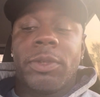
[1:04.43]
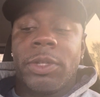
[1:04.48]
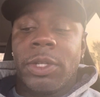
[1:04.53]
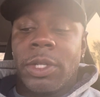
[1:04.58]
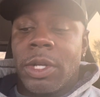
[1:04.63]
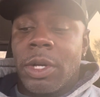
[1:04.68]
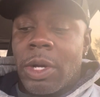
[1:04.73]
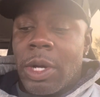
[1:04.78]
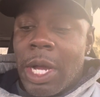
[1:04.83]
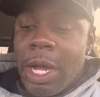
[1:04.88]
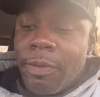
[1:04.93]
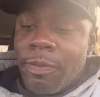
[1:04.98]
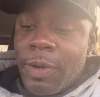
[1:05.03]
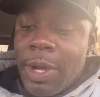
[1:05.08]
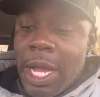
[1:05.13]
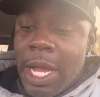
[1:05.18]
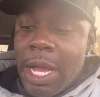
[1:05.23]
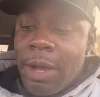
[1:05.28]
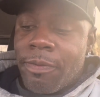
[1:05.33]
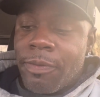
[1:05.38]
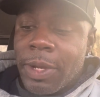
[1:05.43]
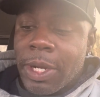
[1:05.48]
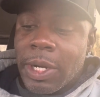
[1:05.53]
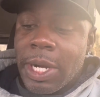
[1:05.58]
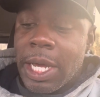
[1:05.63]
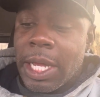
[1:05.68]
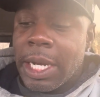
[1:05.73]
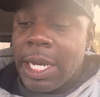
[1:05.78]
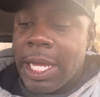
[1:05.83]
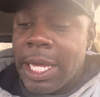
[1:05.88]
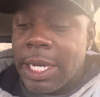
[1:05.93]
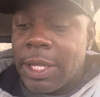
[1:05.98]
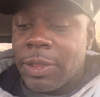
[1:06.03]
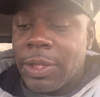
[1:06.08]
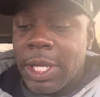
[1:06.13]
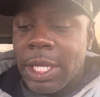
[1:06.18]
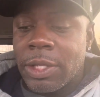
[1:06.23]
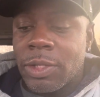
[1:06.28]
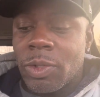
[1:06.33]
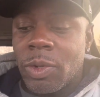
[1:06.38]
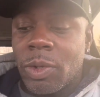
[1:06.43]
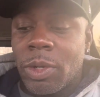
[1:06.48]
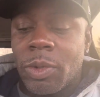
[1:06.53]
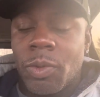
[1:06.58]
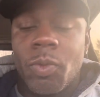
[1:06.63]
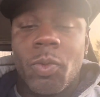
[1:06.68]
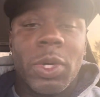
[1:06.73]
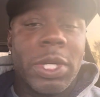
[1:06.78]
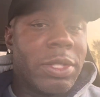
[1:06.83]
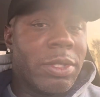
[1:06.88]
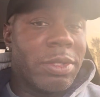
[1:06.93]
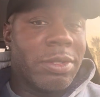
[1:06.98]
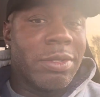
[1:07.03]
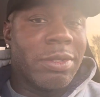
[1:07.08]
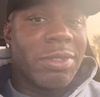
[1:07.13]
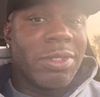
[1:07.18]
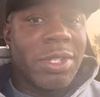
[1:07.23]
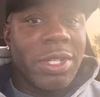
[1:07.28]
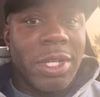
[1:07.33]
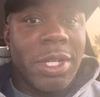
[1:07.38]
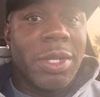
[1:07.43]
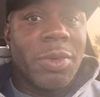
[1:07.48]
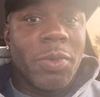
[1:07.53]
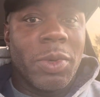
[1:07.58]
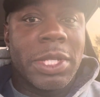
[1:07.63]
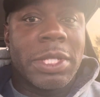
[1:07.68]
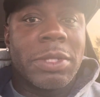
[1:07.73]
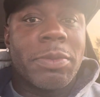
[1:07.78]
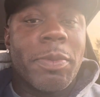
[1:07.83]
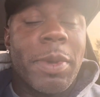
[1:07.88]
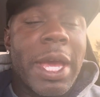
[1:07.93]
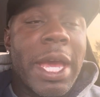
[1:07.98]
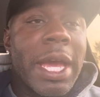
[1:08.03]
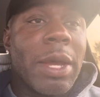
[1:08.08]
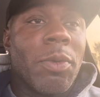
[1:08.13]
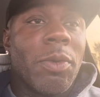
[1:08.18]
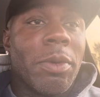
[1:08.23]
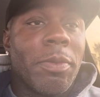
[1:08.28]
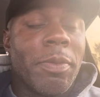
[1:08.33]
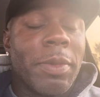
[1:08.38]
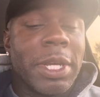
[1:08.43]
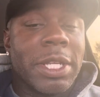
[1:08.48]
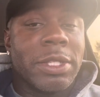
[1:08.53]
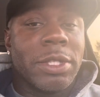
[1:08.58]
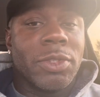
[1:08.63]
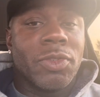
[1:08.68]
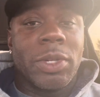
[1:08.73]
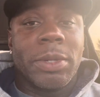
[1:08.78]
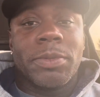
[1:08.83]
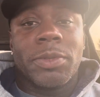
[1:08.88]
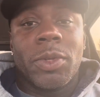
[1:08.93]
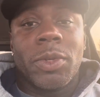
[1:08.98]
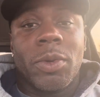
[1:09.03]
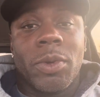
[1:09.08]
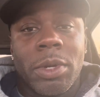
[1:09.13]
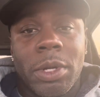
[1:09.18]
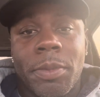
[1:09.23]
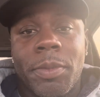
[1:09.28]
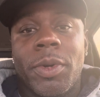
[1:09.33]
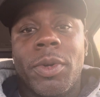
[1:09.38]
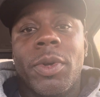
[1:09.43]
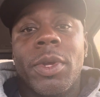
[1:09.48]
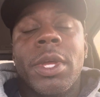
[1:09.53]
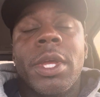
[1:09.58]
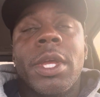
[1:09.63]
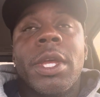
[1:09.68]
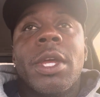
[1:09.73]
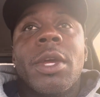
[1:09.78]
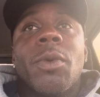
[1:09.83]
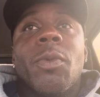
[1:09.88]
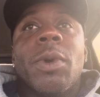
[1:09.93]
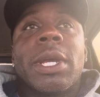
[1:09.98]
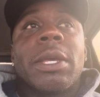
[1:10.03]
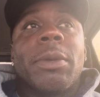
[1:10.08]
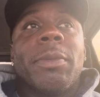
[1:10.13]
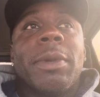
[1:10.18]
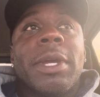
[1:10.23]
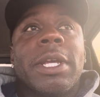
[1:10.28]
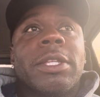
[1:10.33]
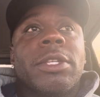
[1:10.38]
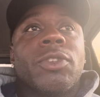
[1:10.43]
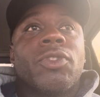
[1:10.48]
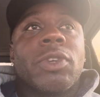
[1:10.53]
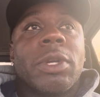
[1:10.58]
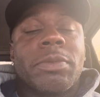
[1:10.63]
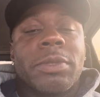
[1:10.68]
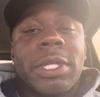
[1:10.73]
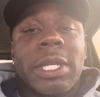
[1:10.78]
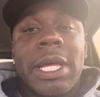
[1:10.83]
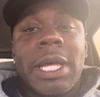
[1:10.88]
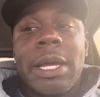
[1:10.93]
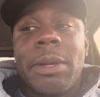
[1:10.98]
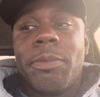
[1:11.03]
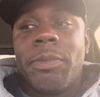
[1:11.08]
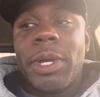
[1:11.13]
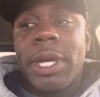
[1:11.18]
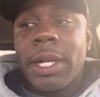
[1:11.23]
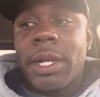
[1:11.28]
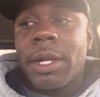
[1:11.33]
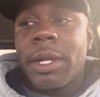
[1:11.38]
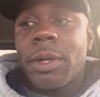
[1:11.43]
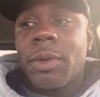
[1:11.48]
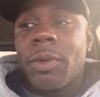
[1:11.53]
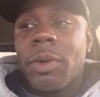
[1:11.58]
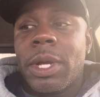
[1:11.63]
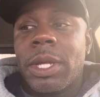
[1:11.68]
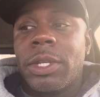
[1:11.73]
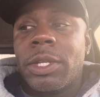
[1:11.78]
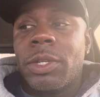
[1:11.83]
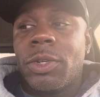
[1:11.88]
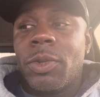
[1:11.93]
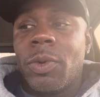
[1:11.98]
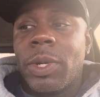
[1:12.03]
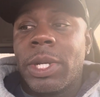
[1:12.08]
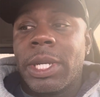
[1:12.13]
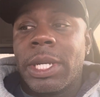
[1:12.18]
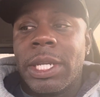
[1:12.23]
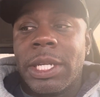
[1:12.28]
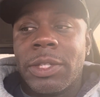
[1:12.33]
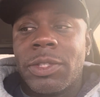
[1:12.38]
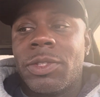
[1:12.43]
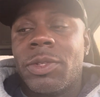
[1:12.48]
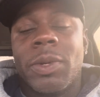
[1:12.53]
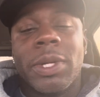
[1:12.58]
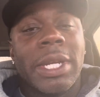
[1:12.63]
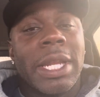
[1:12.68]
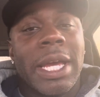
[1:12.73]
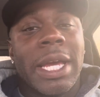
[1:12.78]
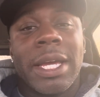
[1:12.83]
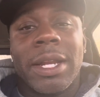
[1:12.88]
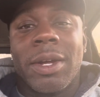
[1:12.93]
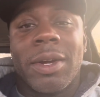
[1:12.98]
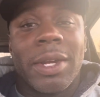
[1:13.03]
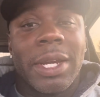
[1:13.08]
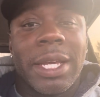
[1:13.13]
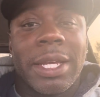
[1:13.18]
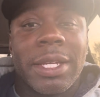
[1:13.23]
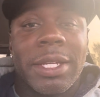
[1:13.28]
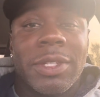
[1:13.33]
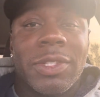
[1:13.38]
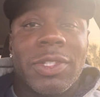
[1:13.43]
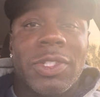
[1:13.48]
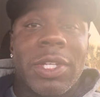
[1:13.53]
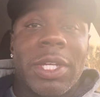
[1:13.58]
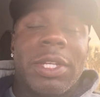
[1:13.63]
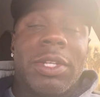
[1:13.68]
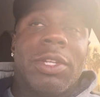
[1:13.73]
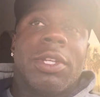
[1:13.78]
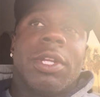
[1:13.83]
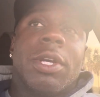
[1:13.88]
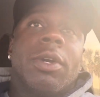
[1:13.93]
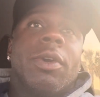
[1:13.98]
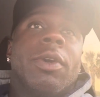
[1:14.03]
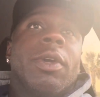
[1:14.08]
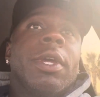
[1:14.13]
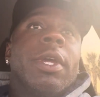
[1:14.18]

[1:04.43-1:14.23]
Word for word: you know I, I figured out a lot of things on what's good, what's bad, what makes the trips horrible, what can make the trips a lot better, uh, doing this, doing that, all that good shit. You know.